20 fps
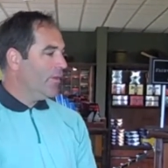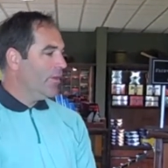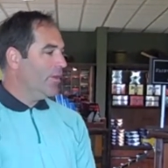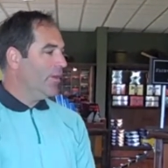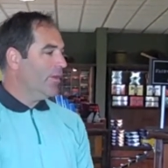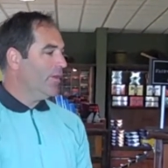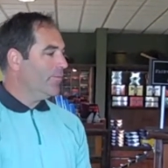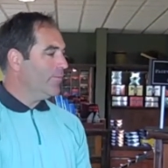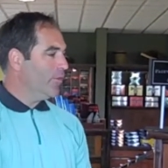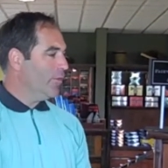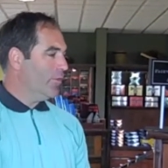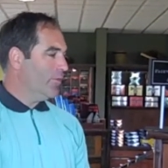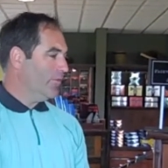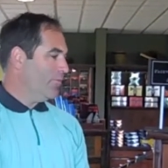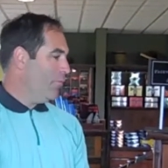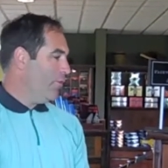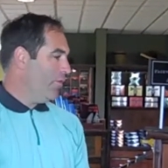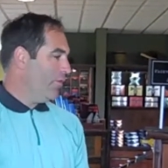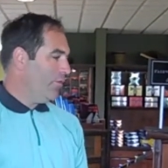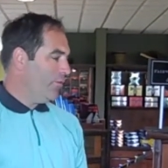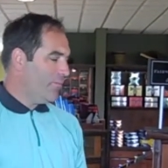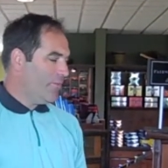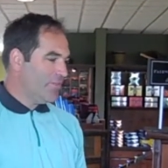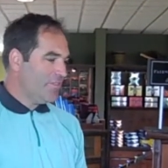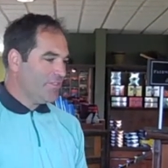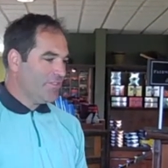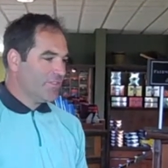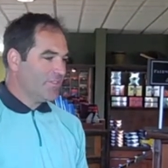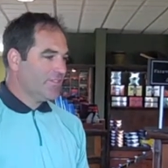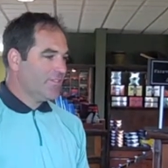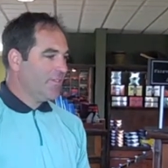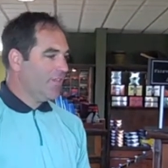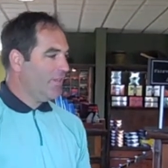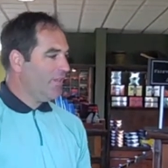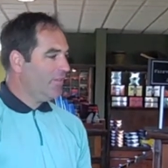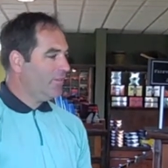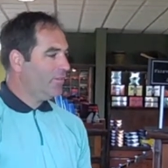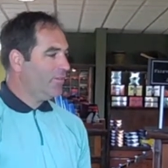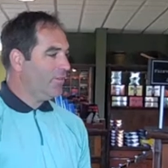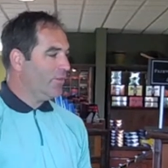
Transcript: um, you know, whether it be 16